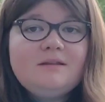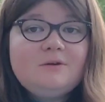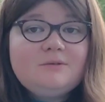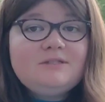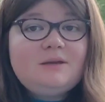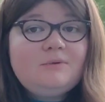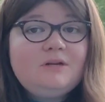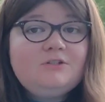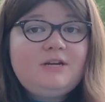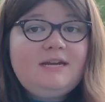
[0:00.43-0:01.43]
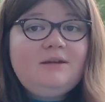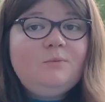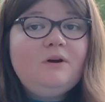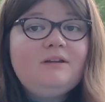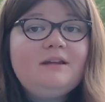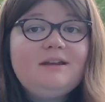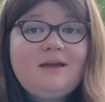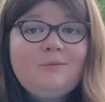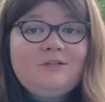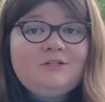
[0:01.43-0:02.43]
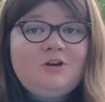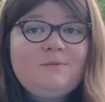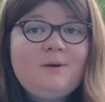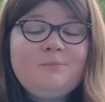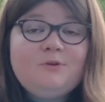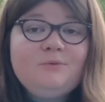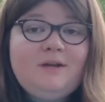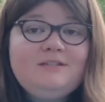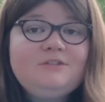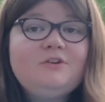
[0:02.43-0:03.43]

Hello, it's day 181, and I want to talk about pre-race